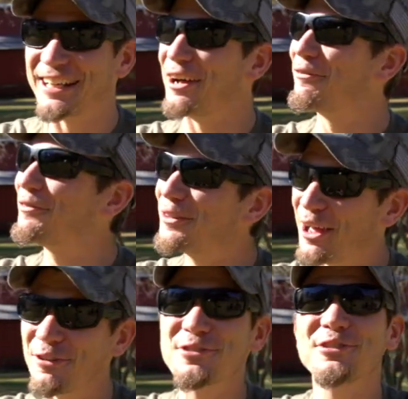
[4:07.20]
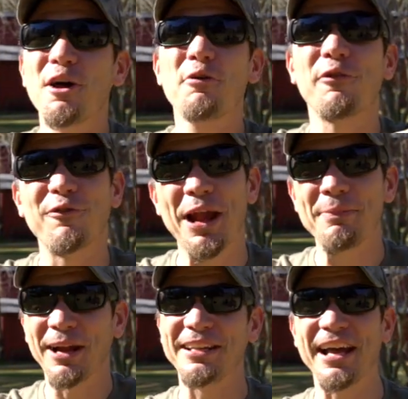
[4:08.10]
and I'll slow the
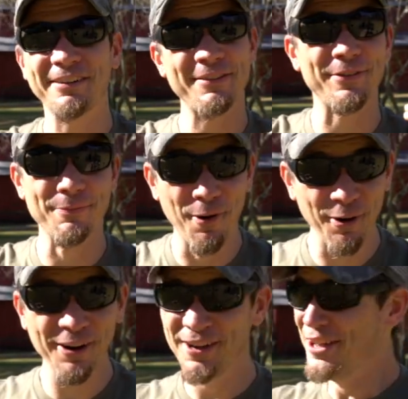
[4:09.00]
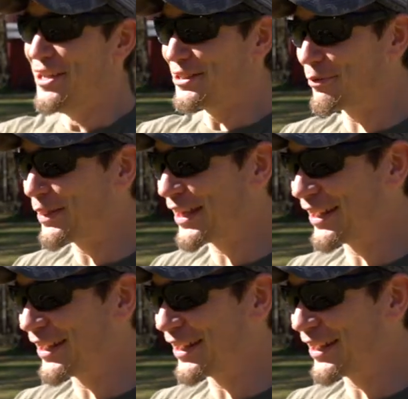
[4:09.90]
frame rate down even more so we get